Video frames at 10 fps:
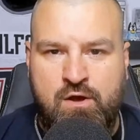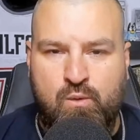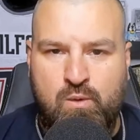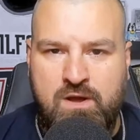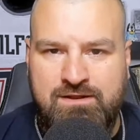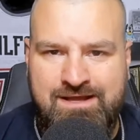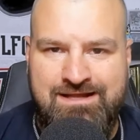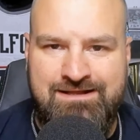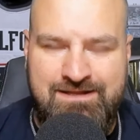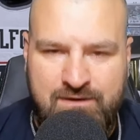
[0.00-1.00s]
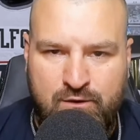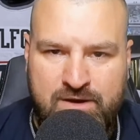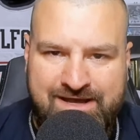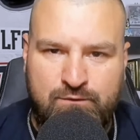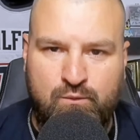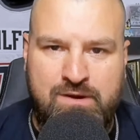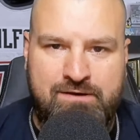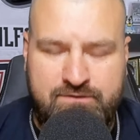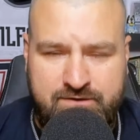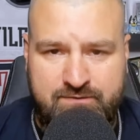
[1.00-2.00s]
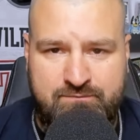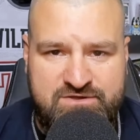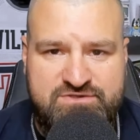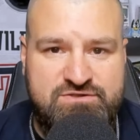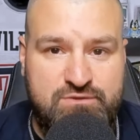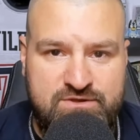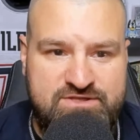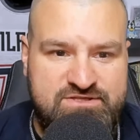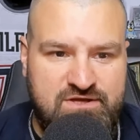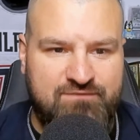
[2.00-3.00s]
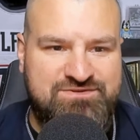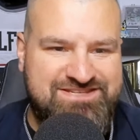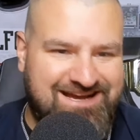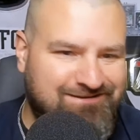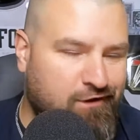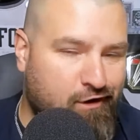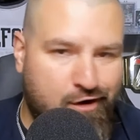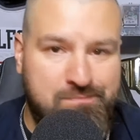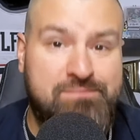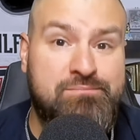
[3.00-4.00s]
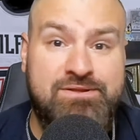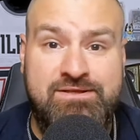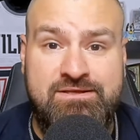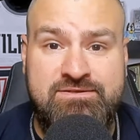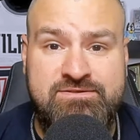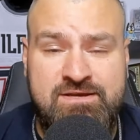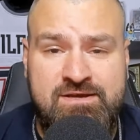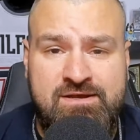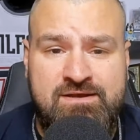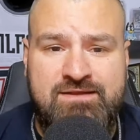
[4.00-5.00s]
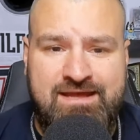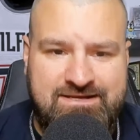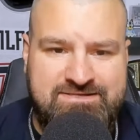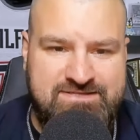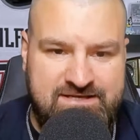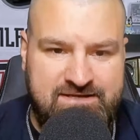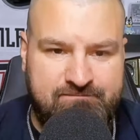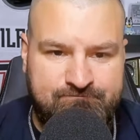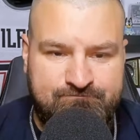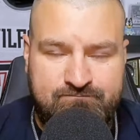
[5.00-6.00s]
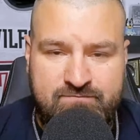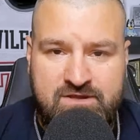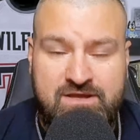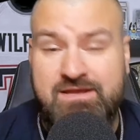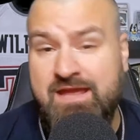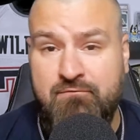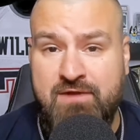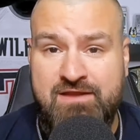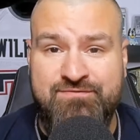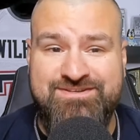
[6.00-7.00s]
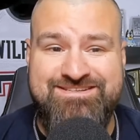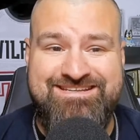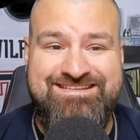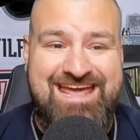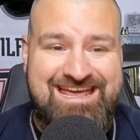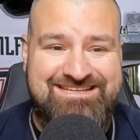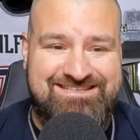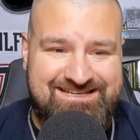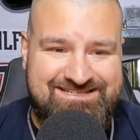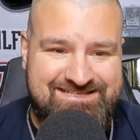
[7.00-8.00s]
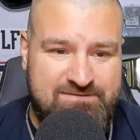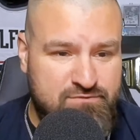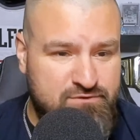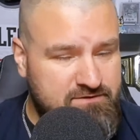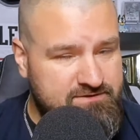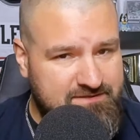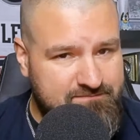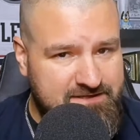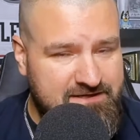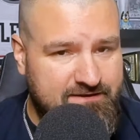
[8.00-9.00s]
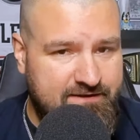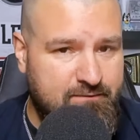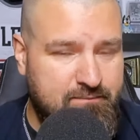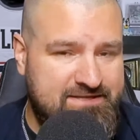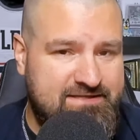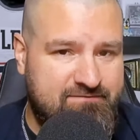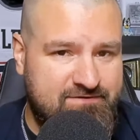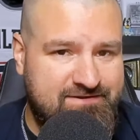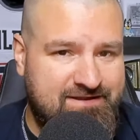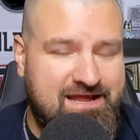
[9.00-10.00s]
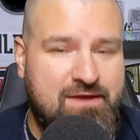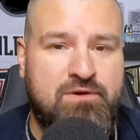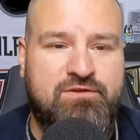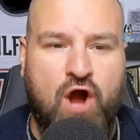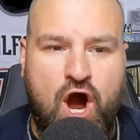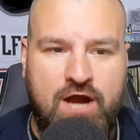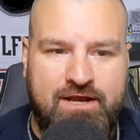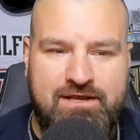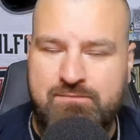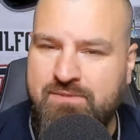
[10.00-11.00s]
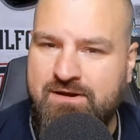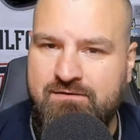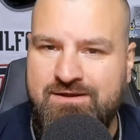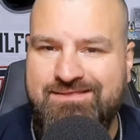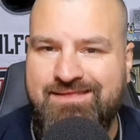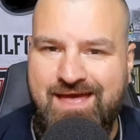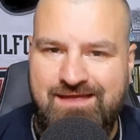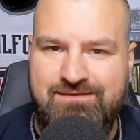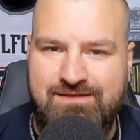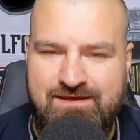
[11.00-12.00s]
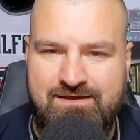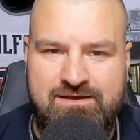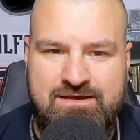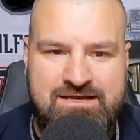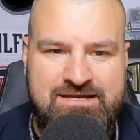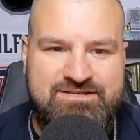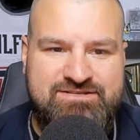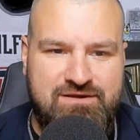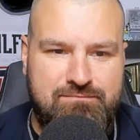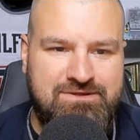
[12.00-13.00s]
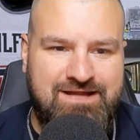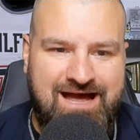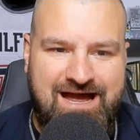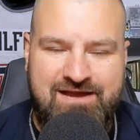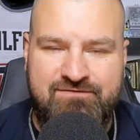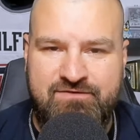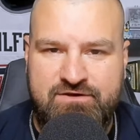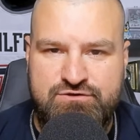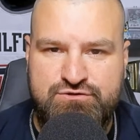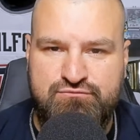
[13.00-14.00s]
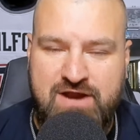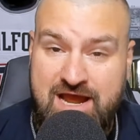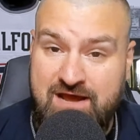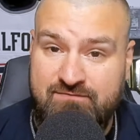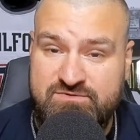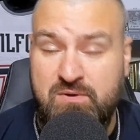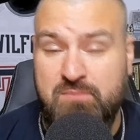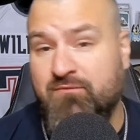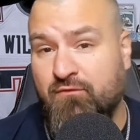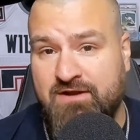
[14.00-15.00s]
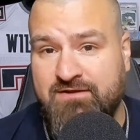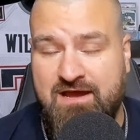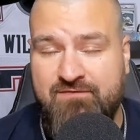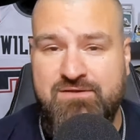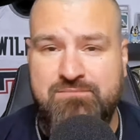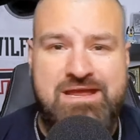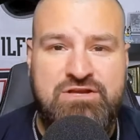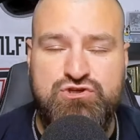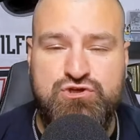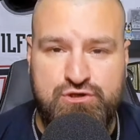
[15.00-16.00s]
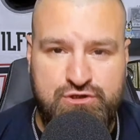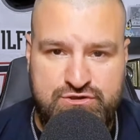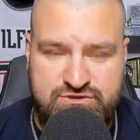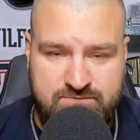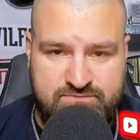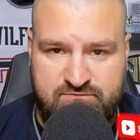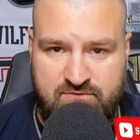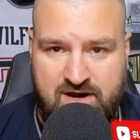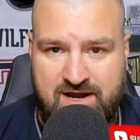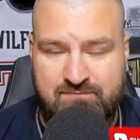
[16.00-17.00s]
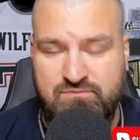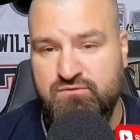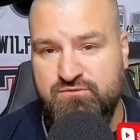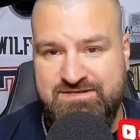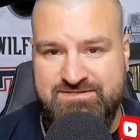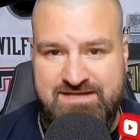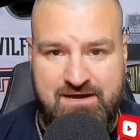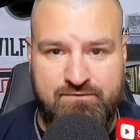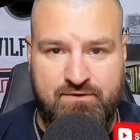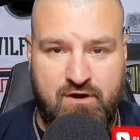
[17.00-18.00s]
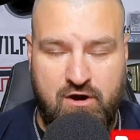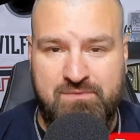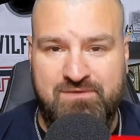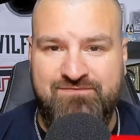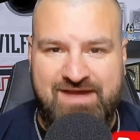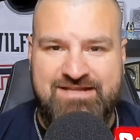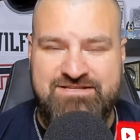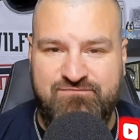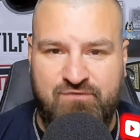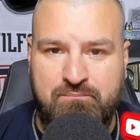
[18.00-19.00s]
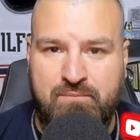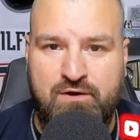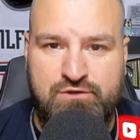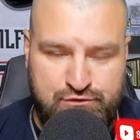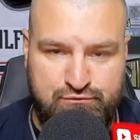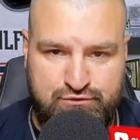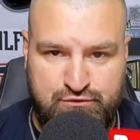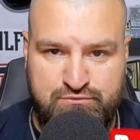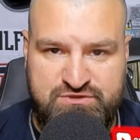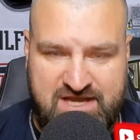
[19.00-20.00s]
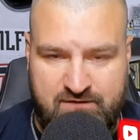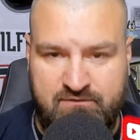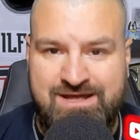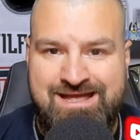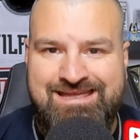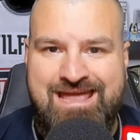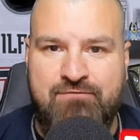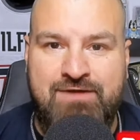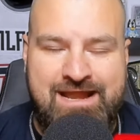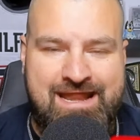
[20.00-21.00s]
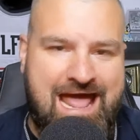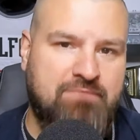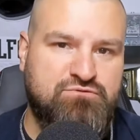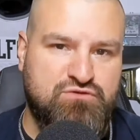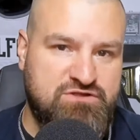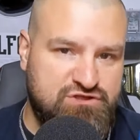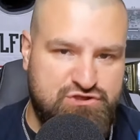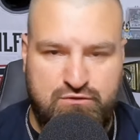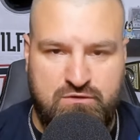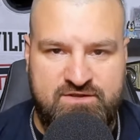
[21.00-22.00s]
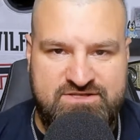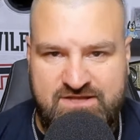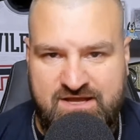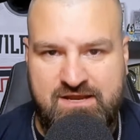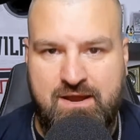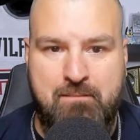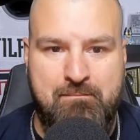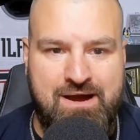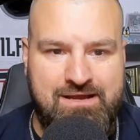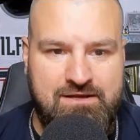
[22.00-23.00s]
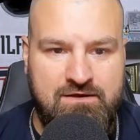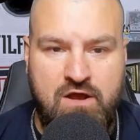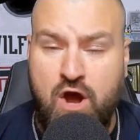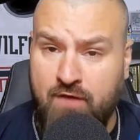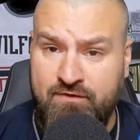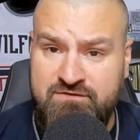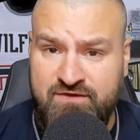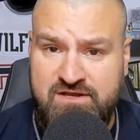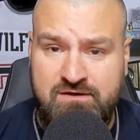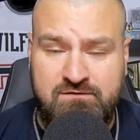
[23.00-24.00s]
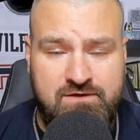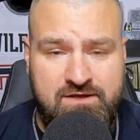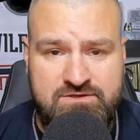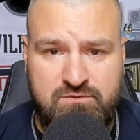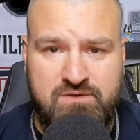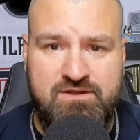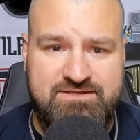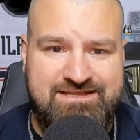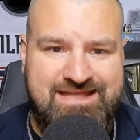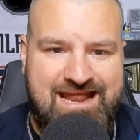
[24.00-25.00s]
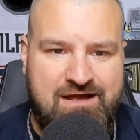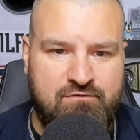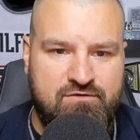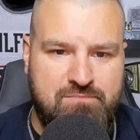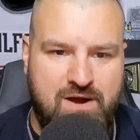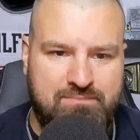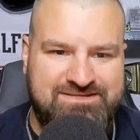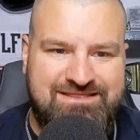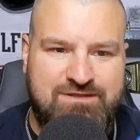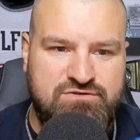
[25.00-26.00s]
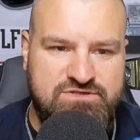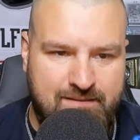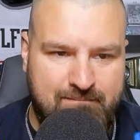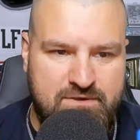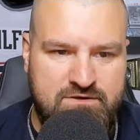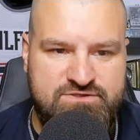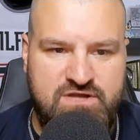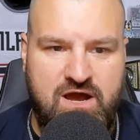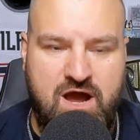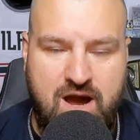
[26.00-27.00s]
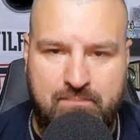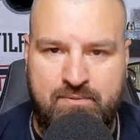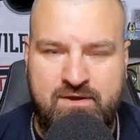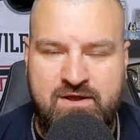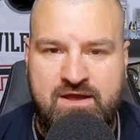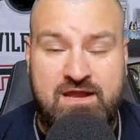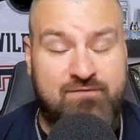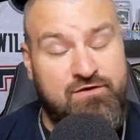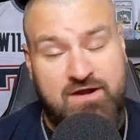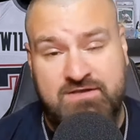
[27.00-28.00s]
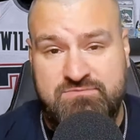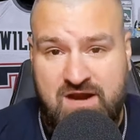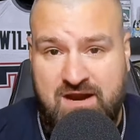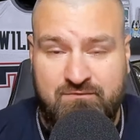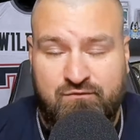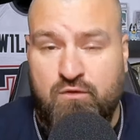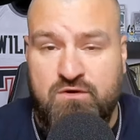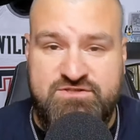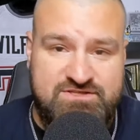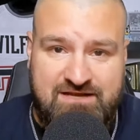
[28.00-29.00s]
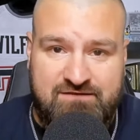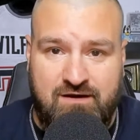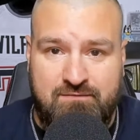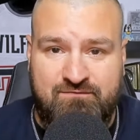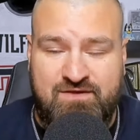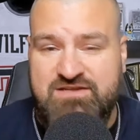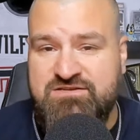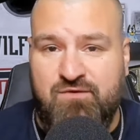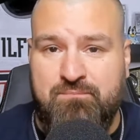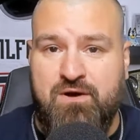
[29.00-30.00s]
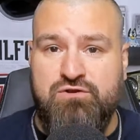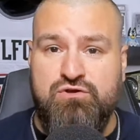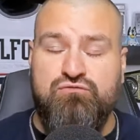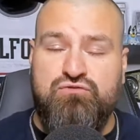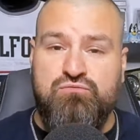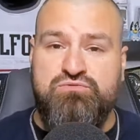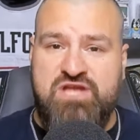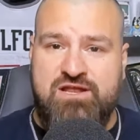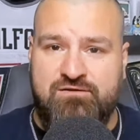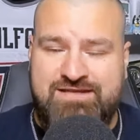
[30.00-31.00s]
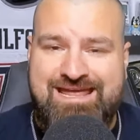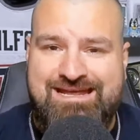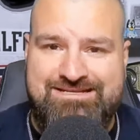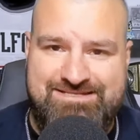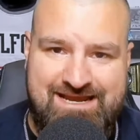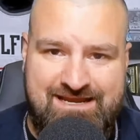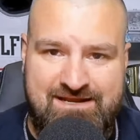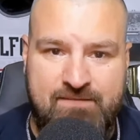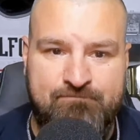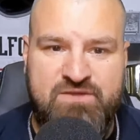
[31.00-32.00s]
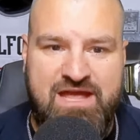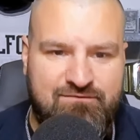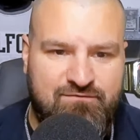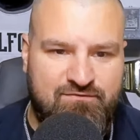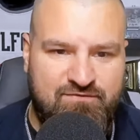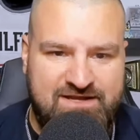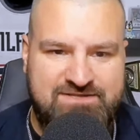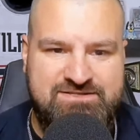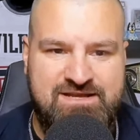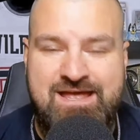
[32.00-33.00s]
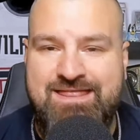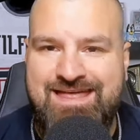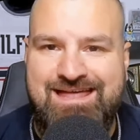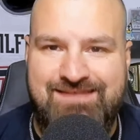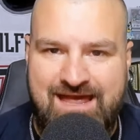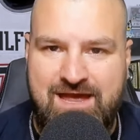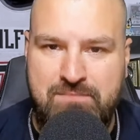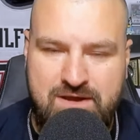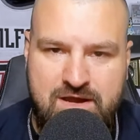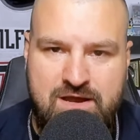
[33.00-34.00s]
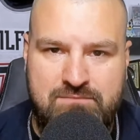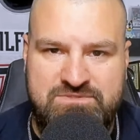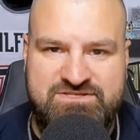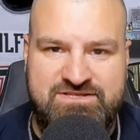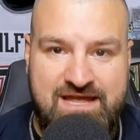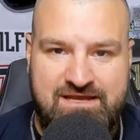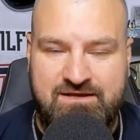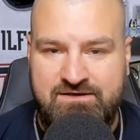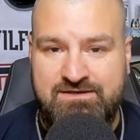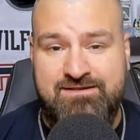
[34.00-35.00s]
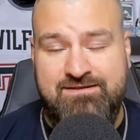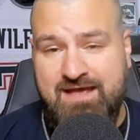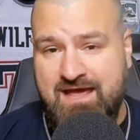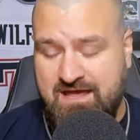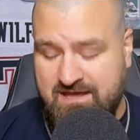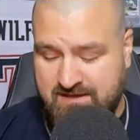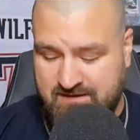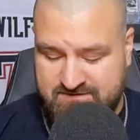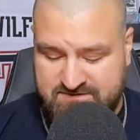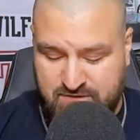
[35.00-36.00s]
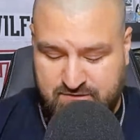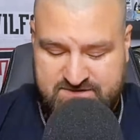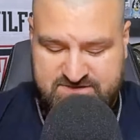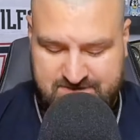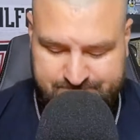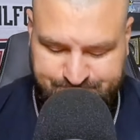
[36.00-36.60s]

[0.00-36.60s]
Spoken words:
Well, hello and welcome, students of South Harmon. Please take a seat and get ready for today's lesson. I'm doing something a little bit different today. We're talking about attending some live drafts. But before I dive in, make sure you're subscribed to the South Harmon Fantasy Football YouTube channel. Get ready to absolutely destroy this like button on this video as well. Let's get that algorithm up. Let's get those numbers up. And if you're not subscribed, of course, to the South Harmon Fantasy Football YouTube channel, take a second and fix that damn mistake. Today, students,